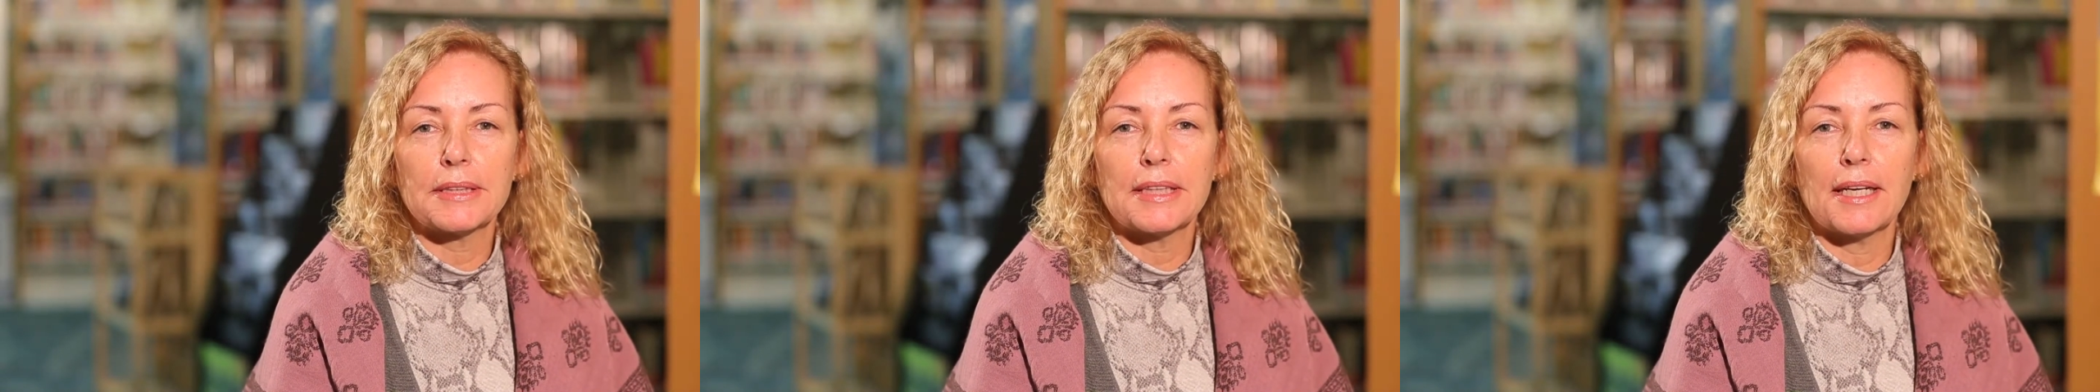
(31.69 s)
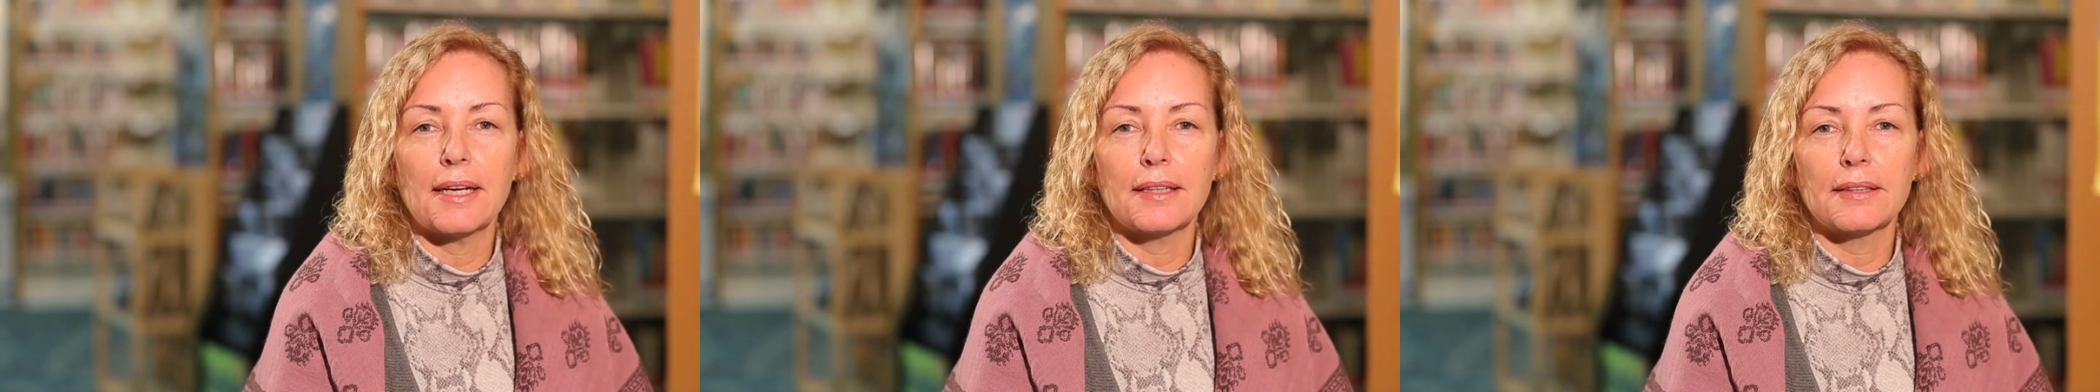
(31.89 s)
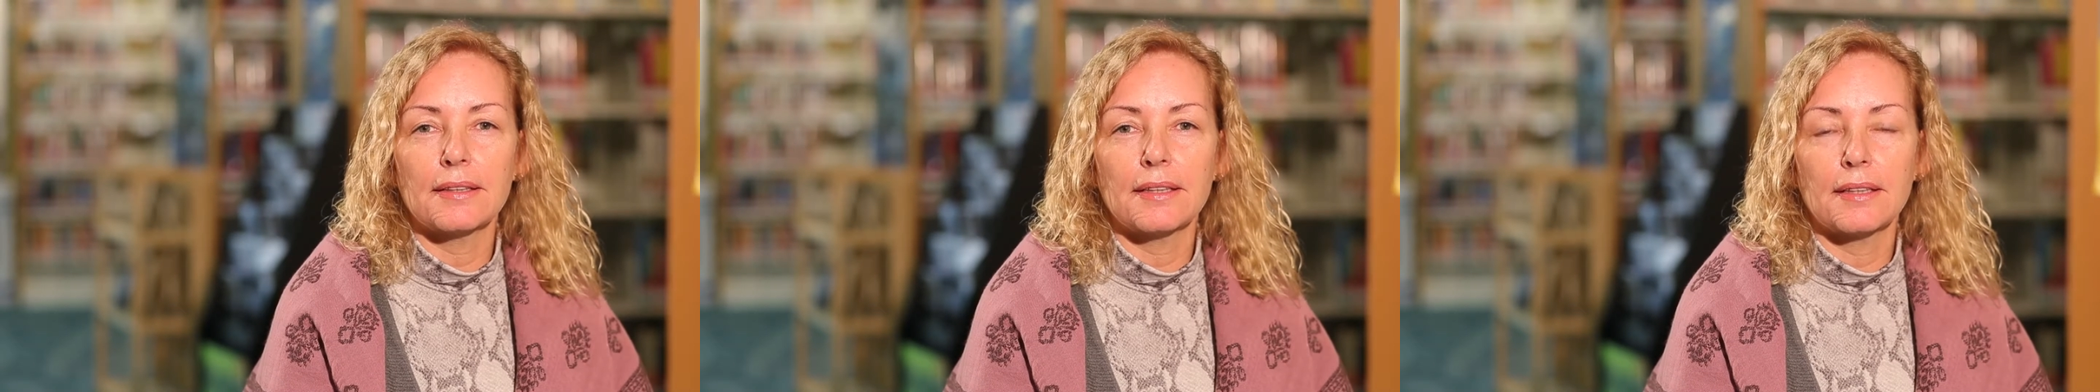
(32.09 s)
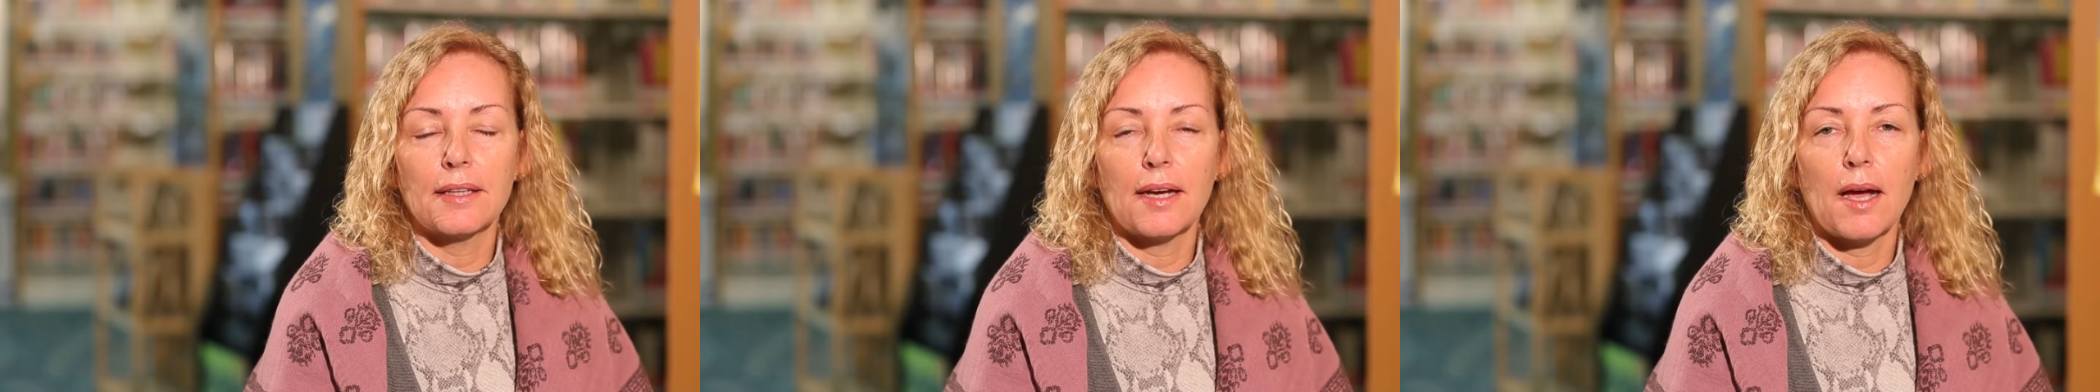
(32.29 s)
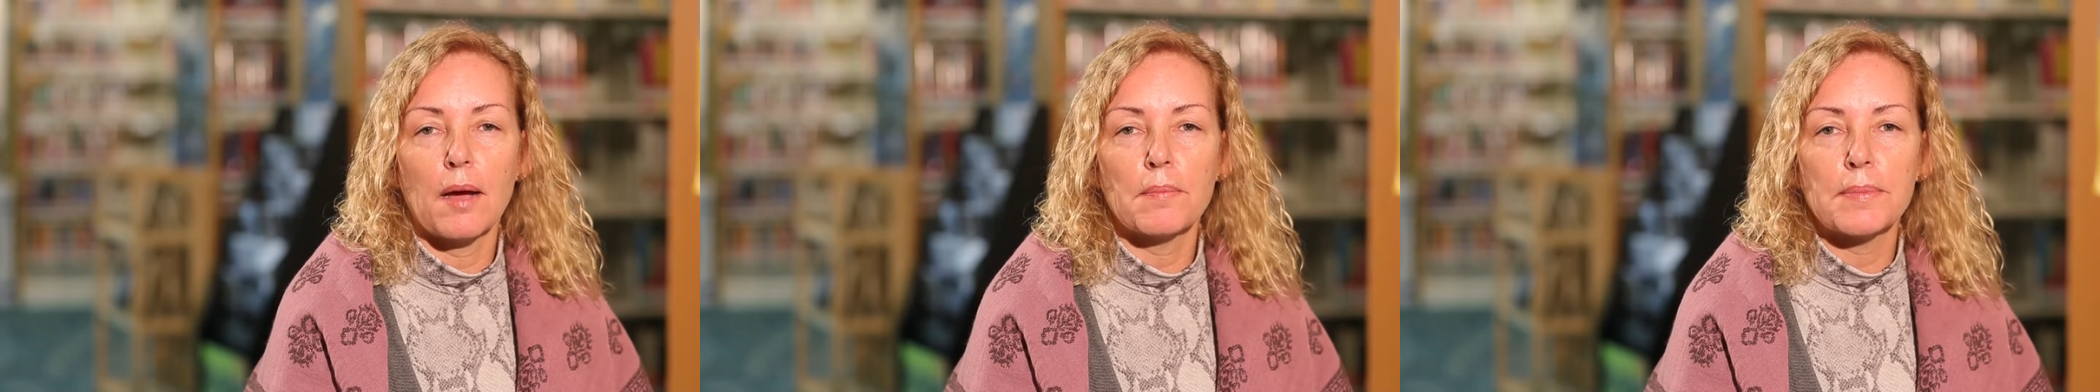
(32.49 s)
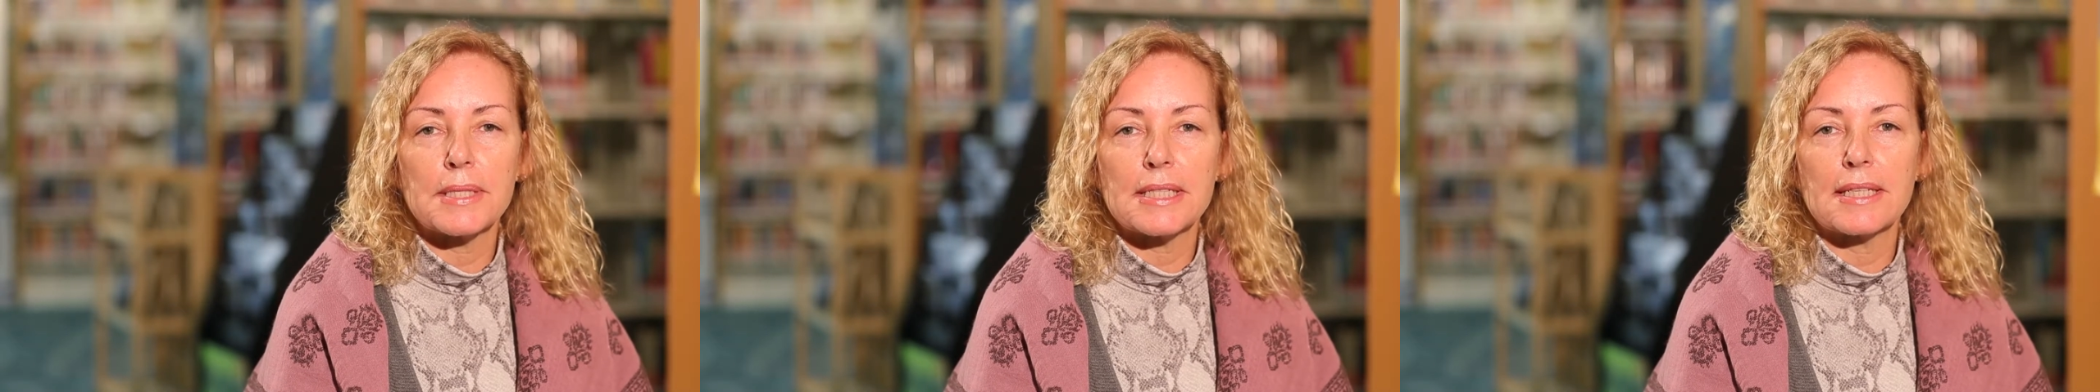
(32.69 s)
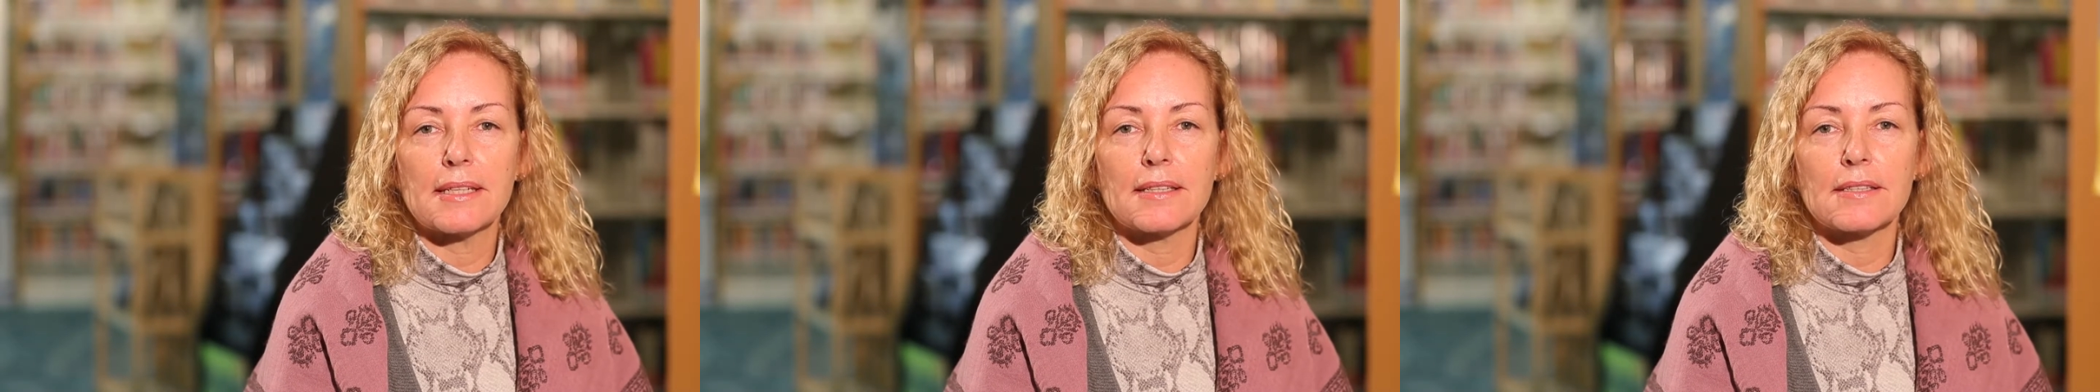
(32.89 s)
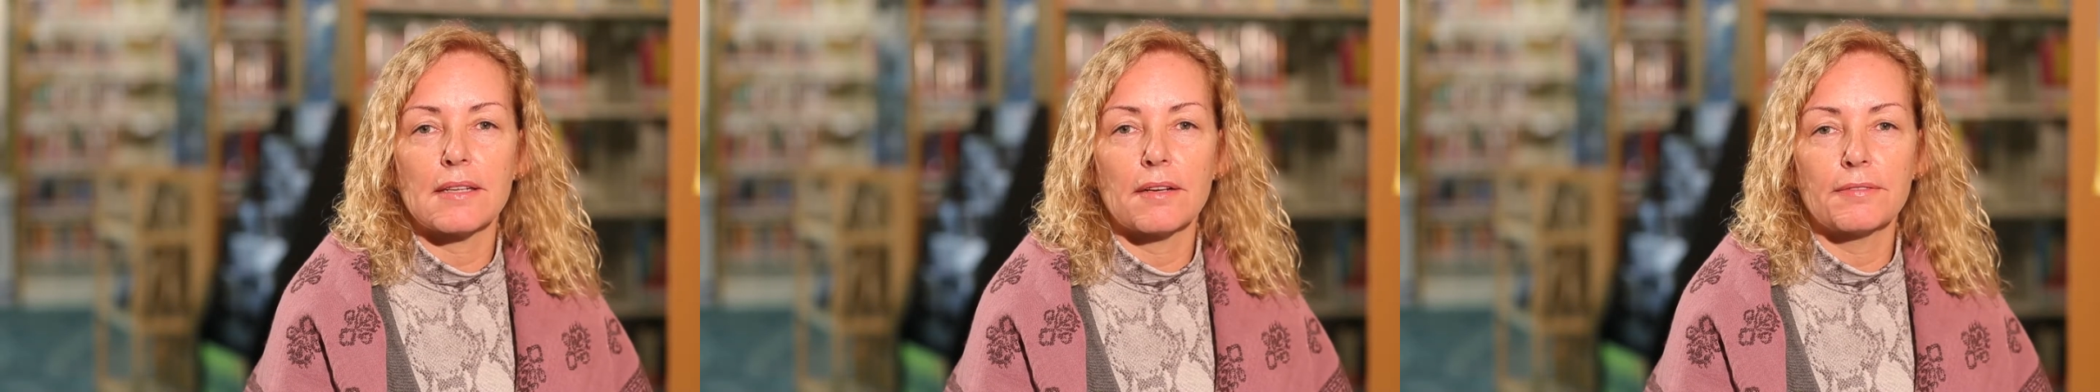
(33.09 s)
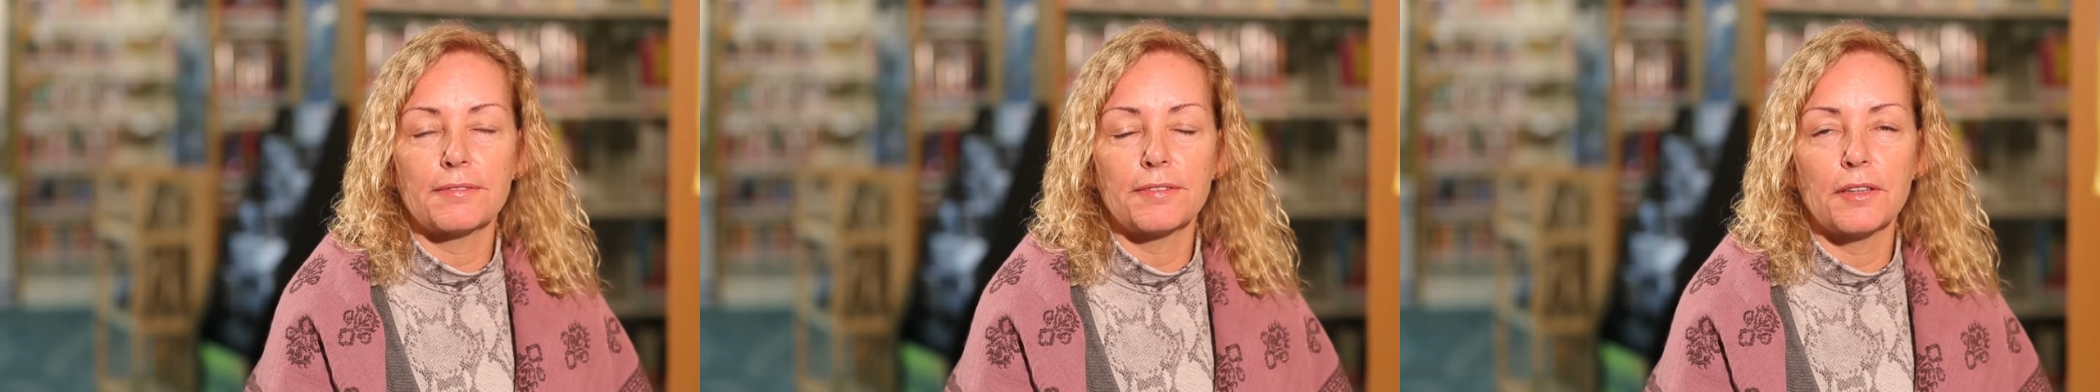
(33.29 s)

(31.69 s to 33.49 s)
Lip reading: 10th encompasses a